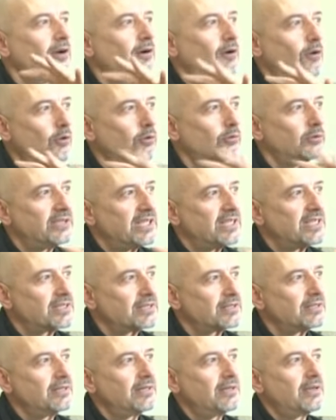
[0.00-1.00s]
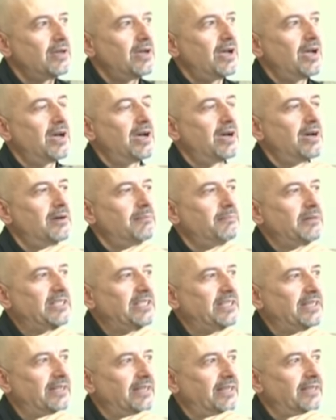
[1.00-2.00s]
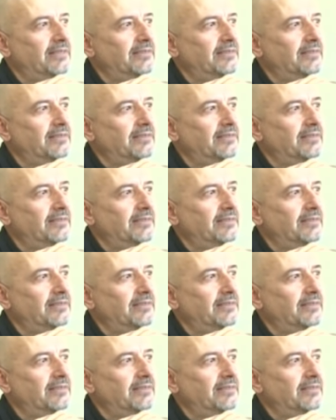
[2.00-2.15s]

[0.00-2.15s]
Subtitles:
All this material.